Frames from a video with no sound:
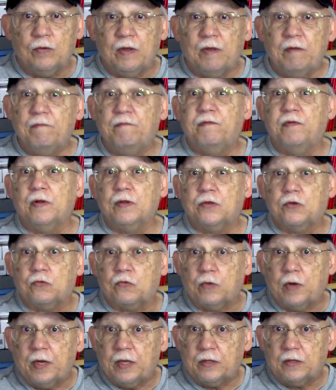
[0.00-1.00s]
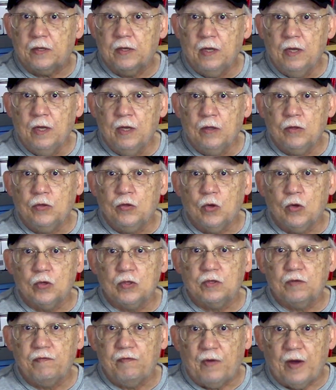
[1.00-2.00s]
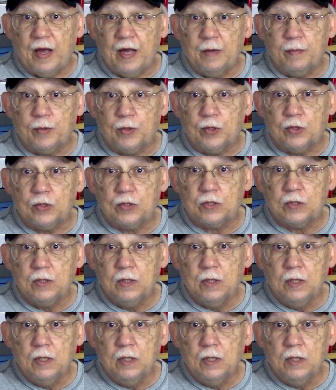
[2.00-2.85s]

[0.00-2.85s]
infiltrate those fibers,